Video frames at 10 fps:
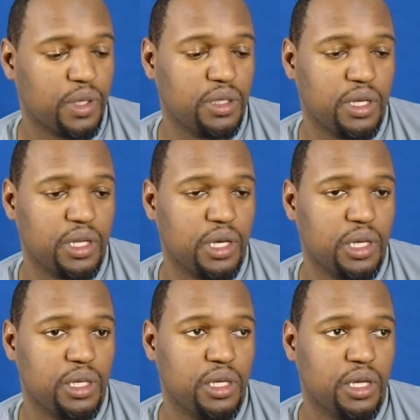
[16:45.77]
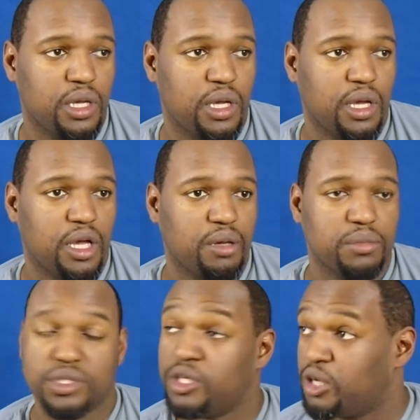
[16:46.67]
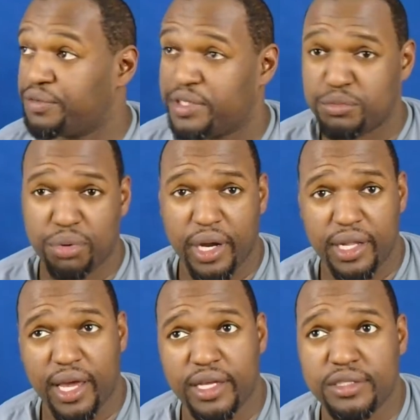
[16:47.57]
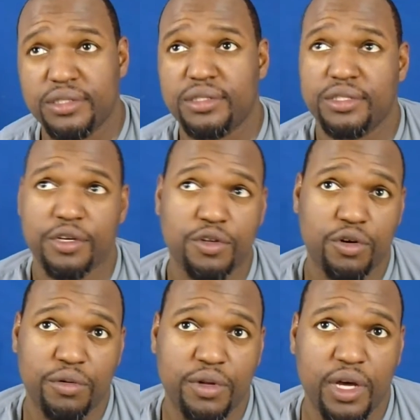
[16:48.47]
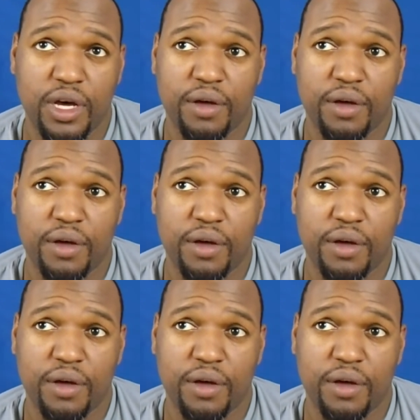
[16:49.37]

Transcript: And then I'm gonna turn off these bright lights. Turn on.